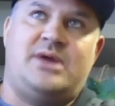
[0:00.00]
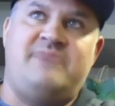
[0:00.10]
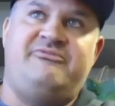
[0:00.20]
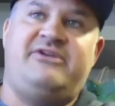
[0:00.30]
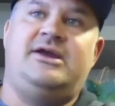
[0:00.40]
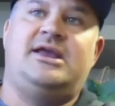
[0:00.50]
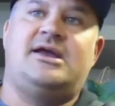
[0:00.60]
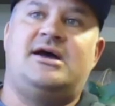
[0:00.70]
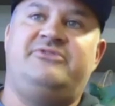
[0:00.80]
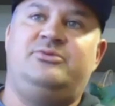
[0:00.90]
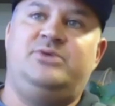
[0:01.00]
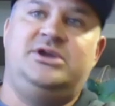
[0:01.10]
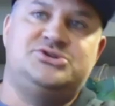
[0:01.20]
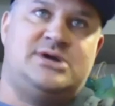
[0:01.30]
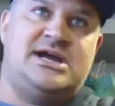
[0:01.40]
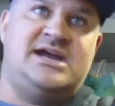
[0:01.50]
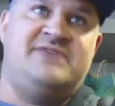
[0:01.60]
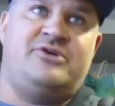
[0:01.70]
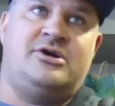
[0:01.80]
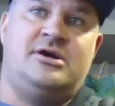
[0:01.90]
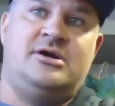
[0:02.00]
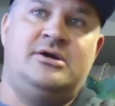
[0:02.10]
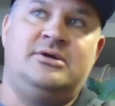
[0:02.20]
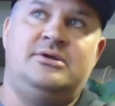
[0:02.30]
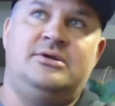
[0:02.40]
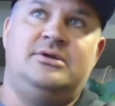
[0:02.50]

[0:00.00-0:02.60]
I'm very confident we could drive our